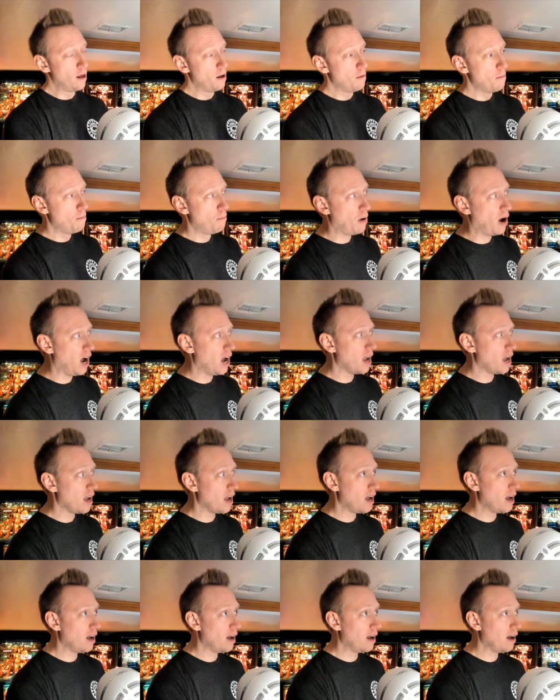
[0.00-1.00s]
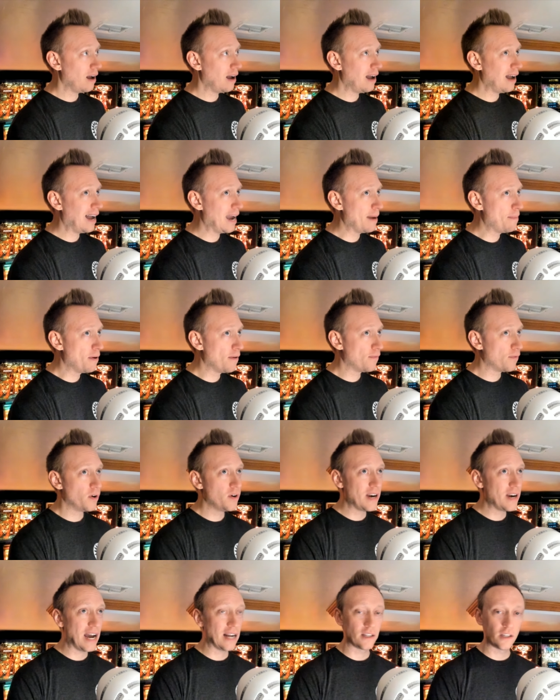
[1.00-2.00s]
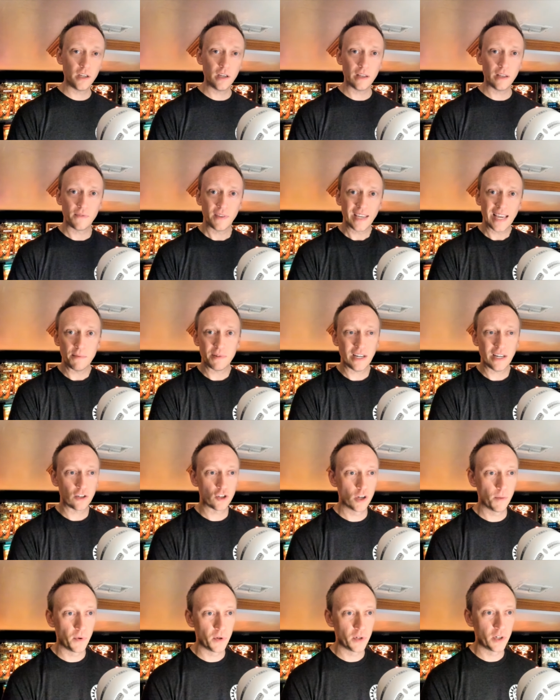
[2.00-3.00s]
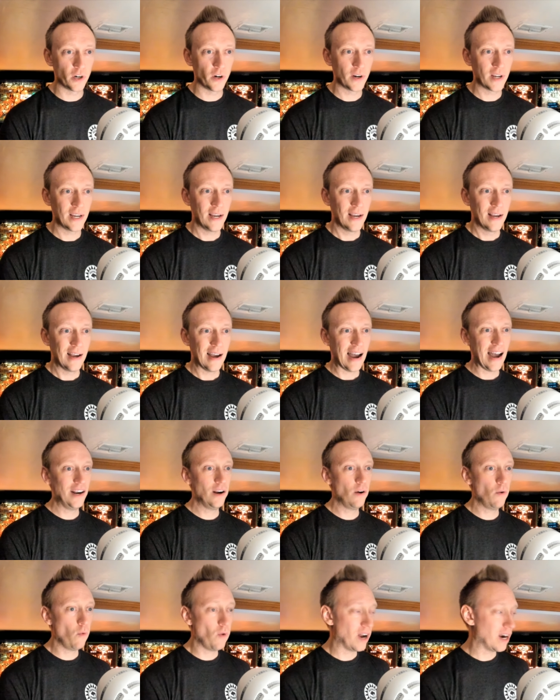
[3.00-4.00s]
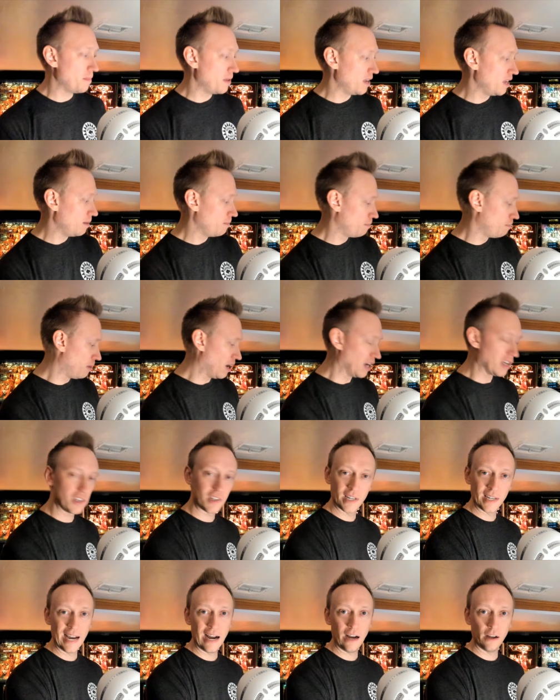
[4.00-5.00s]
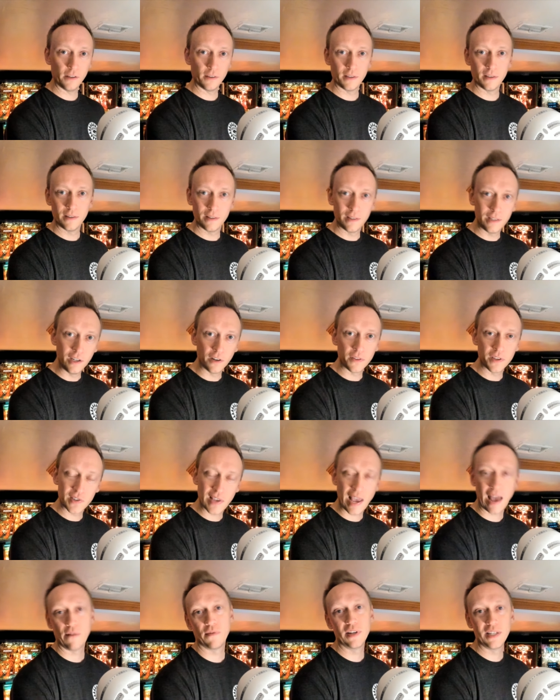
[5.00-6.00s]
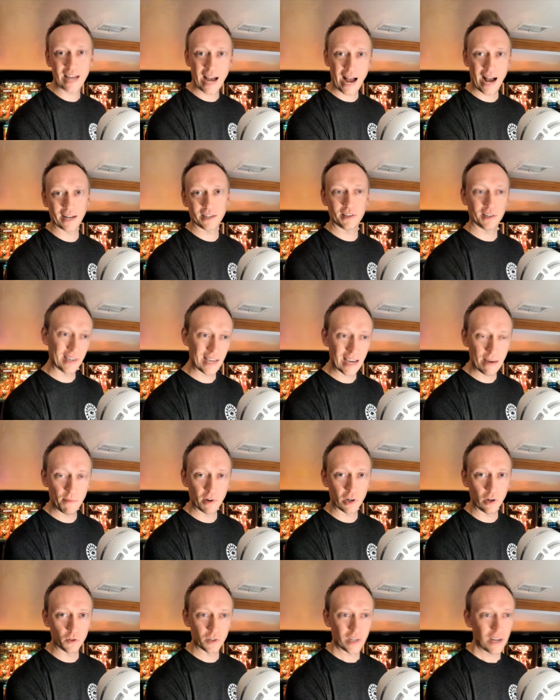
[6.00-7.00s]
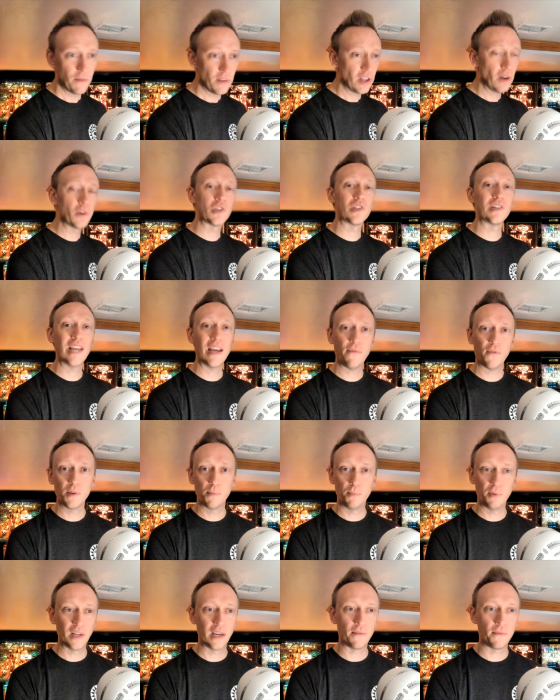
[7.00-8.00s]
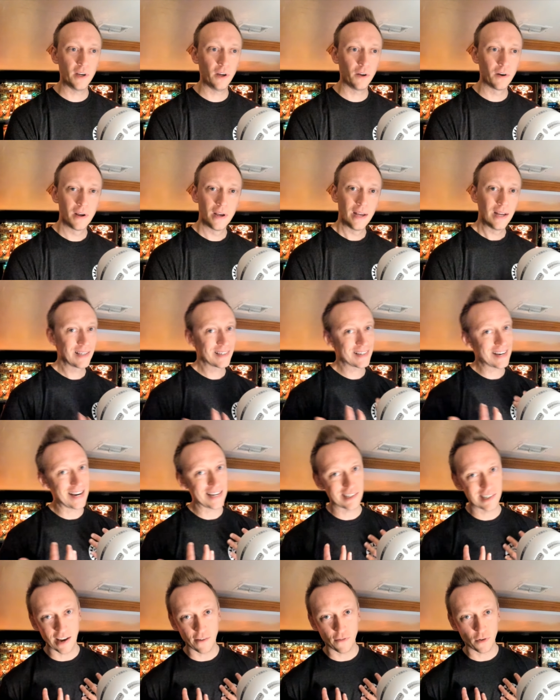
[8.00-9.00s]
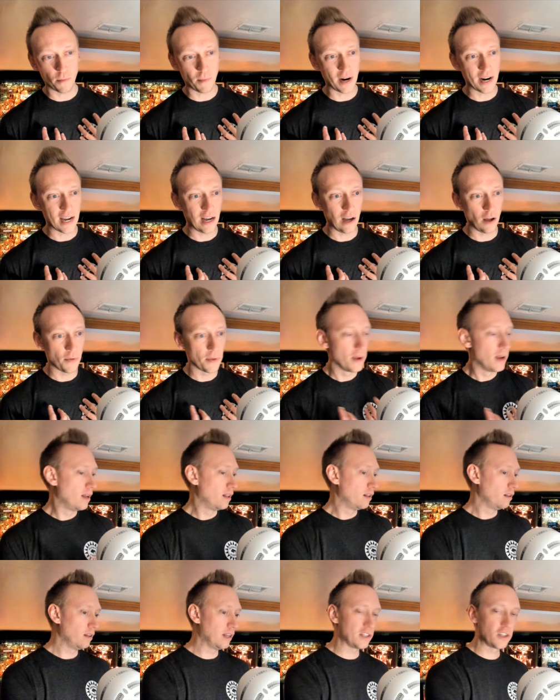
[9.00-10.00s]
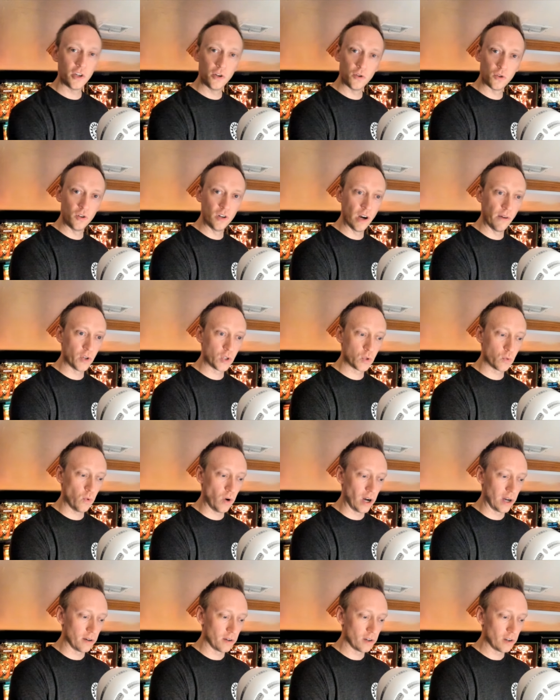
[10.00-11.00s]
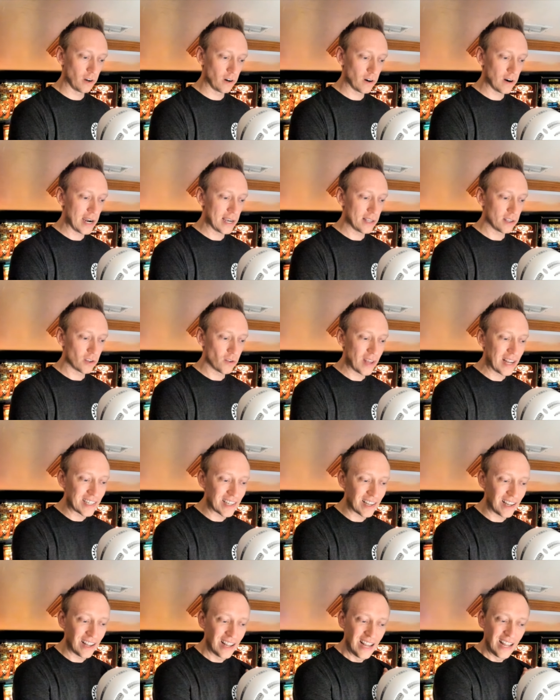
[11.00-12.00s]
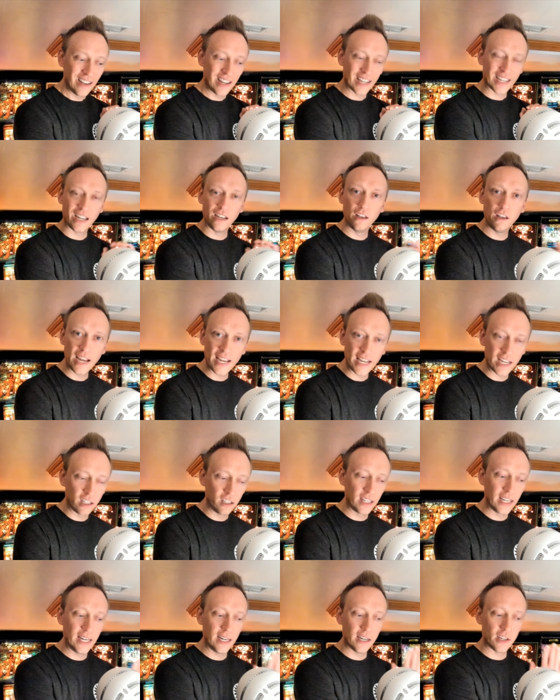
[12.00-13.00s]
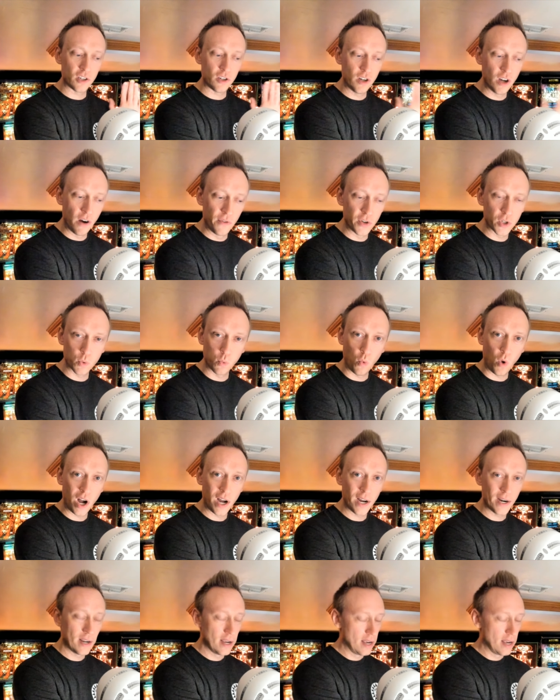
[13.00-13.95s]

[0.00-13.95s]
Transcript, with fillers: but I prefer not to. If the game's not super dirty, I don't want to be busting out these heavy toxic chemicals. Even though it's safe for the playfield, it's not safe for my health. Let's use Novus 1. All right, so that's like a light clean is Novus 1.